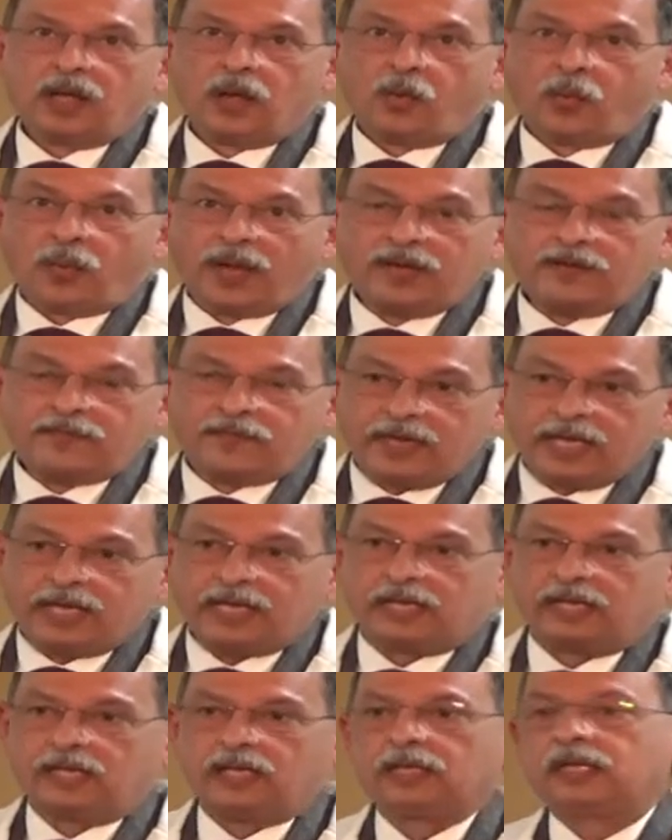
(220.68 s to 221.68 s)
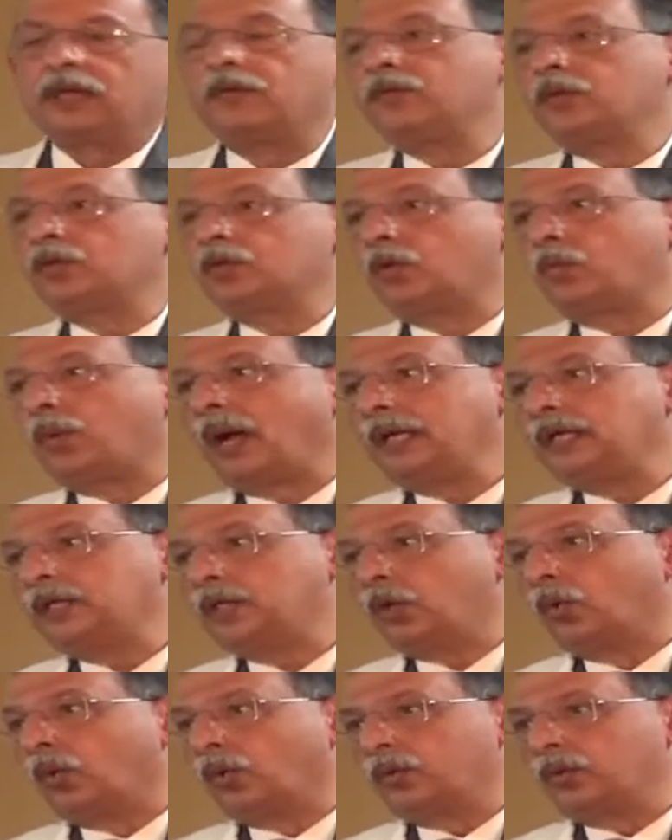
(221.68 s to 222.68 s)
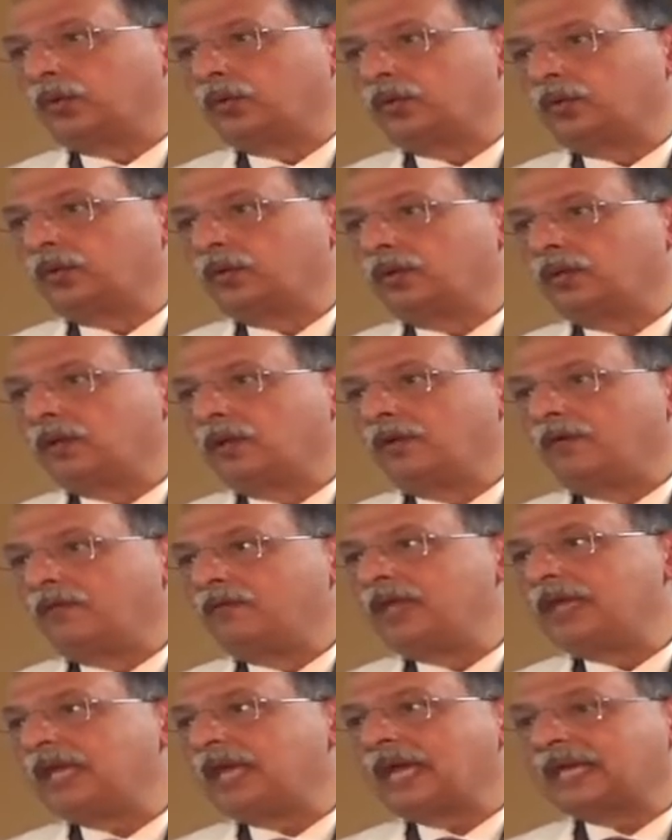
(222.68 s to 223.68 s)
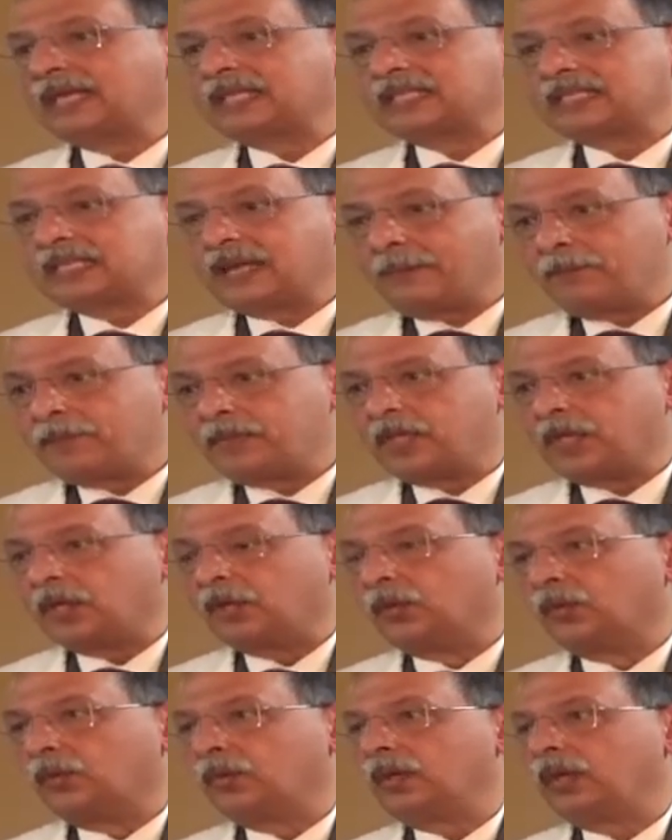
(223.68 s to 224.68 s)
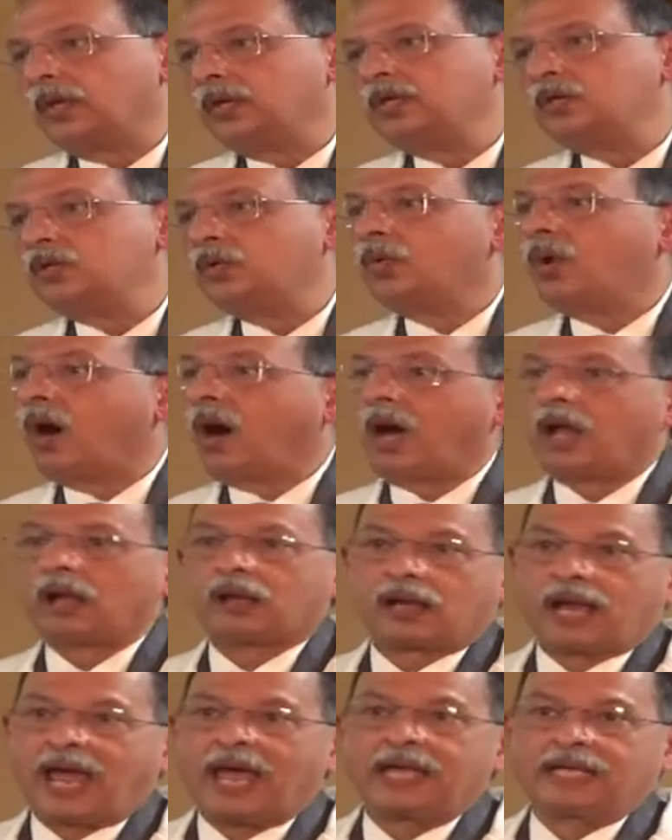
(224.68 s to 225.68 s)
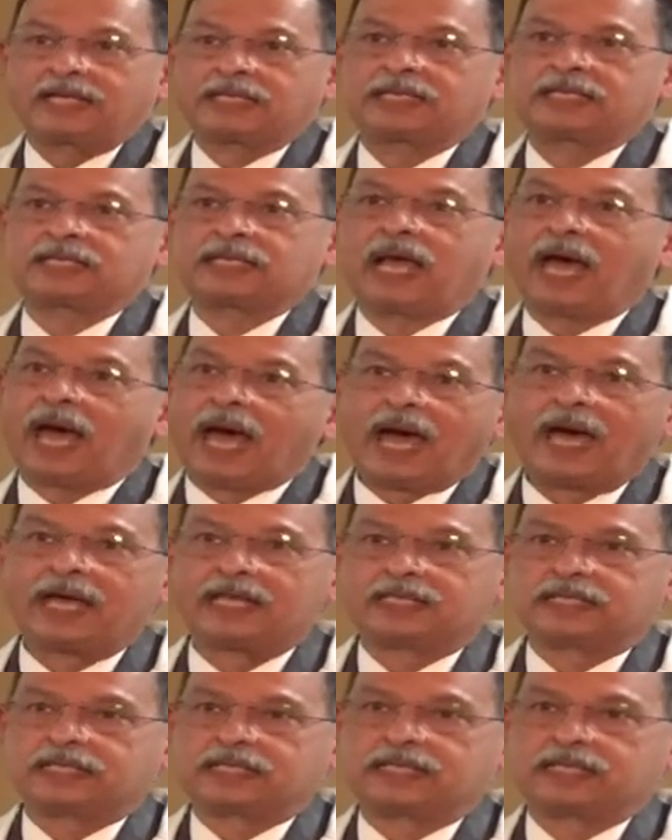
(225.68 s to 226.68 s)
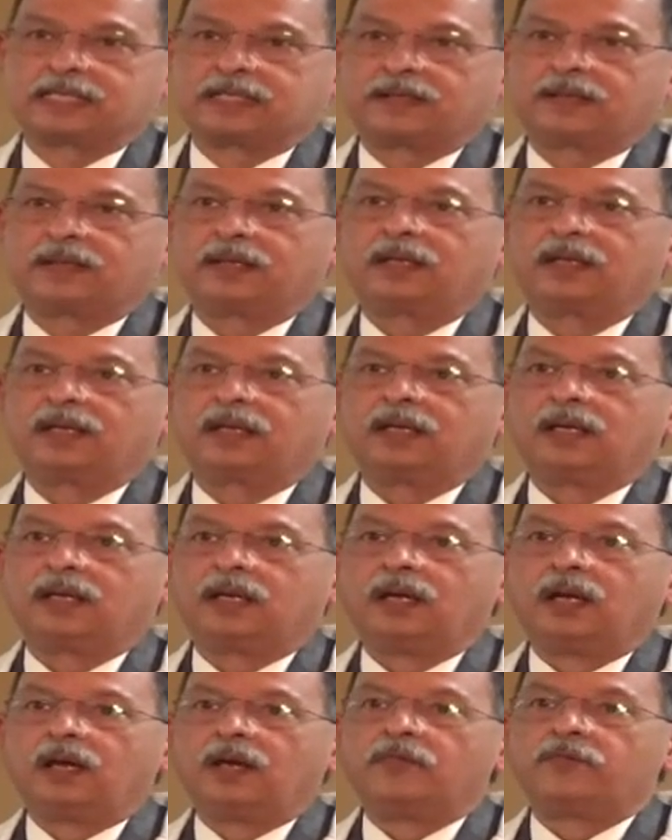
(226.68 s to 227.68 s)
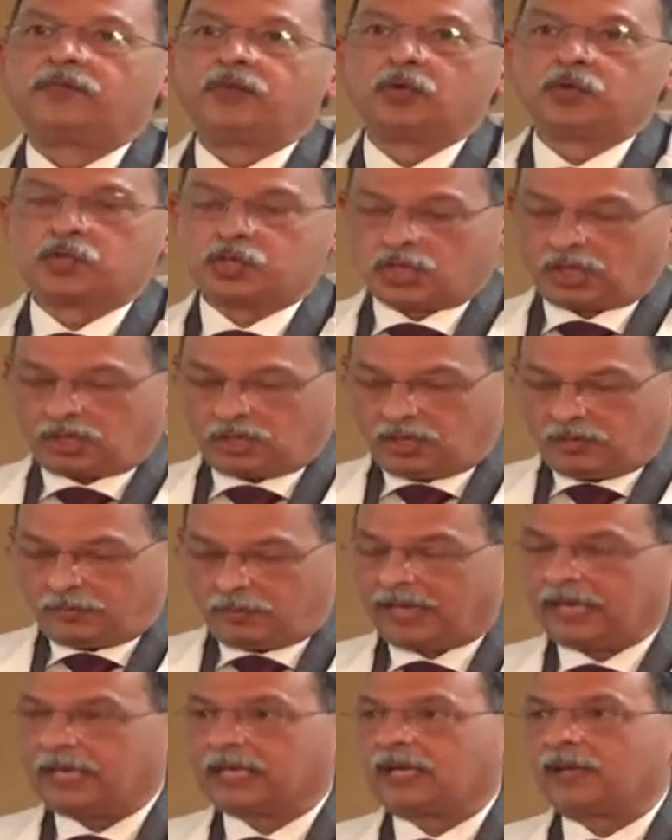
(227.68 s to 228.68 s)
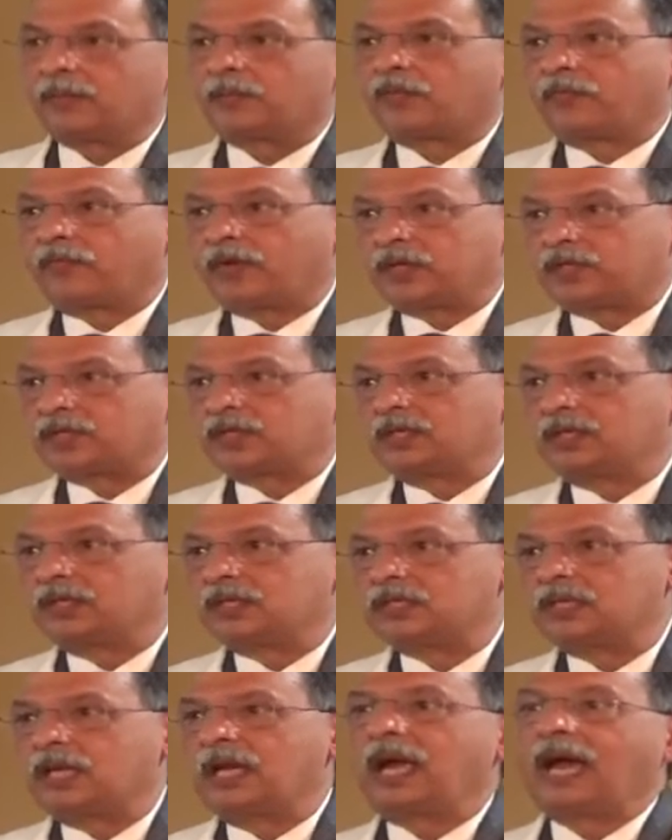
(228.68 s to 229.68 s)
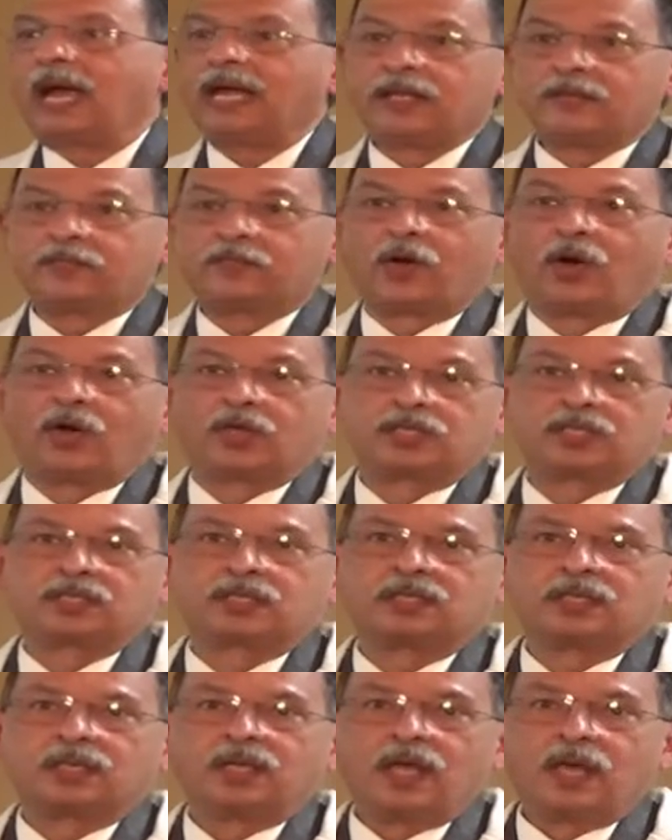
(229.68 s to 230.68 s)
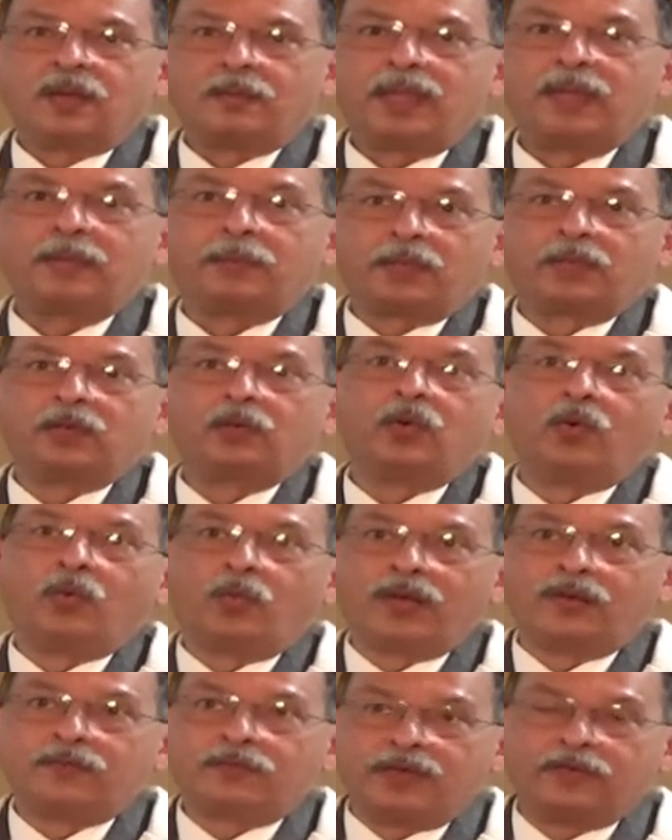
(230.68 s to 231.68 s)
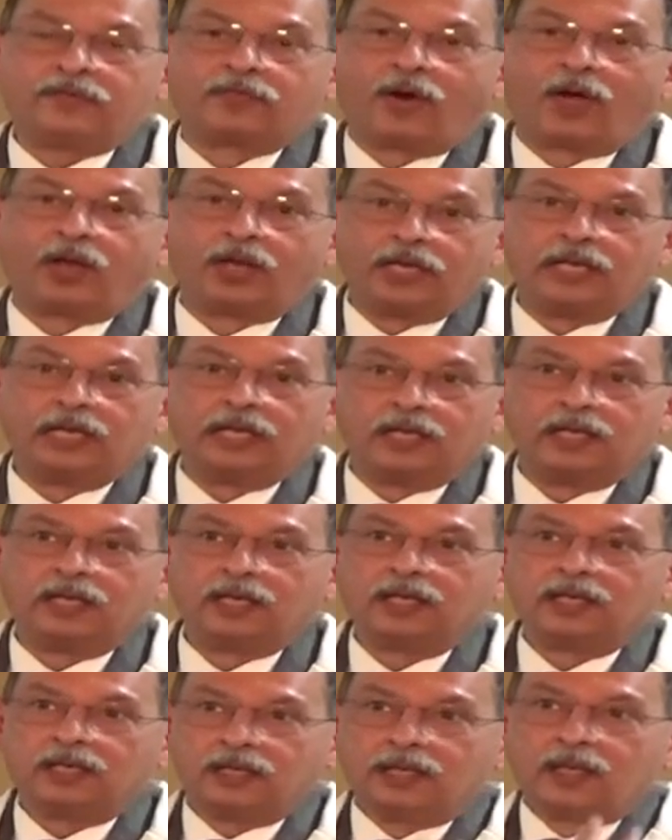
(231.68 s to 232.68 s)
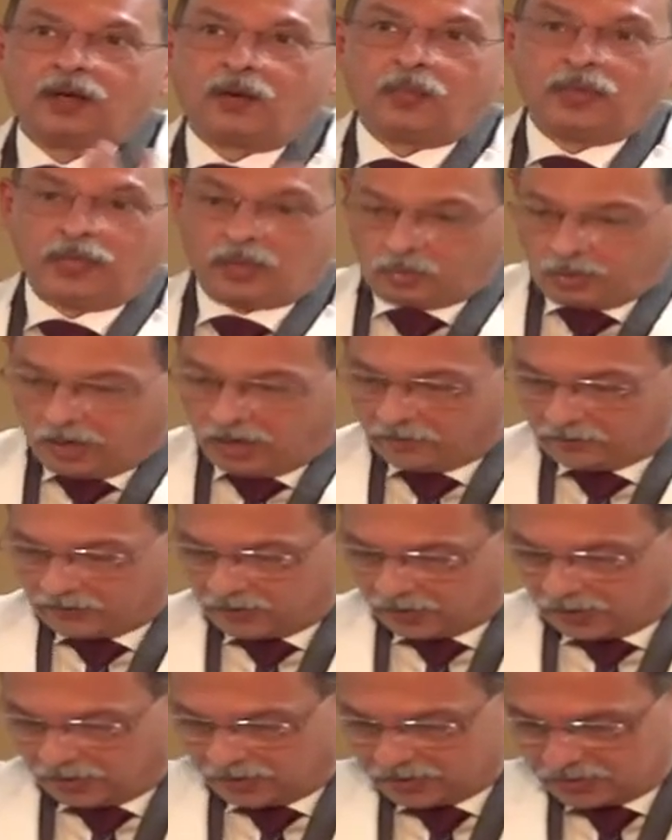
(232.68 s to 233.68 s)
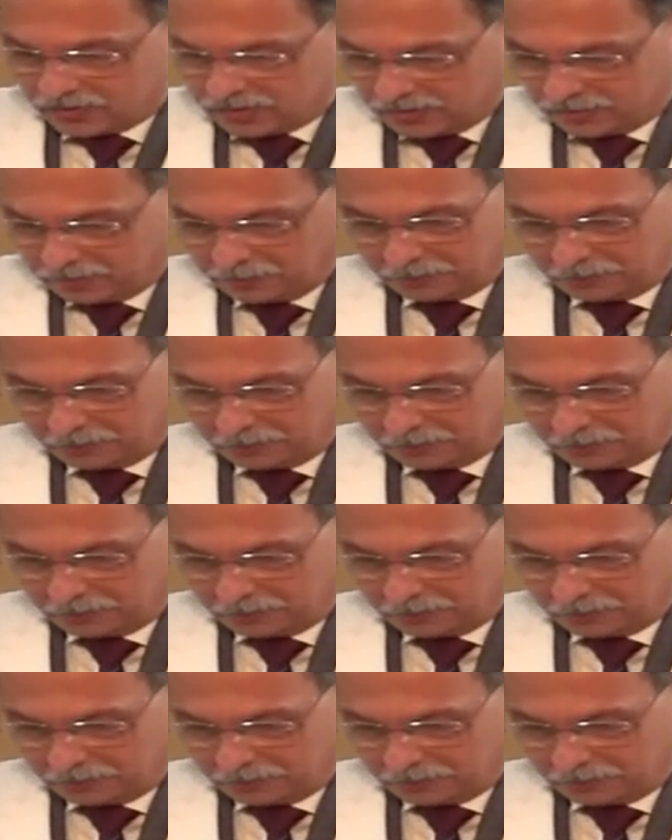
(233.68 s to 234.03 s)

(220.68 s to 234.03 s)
When we give you the white coat, we accept you into our ranks as future medical professionals, and of course, people who, when we fall ill, will look after us.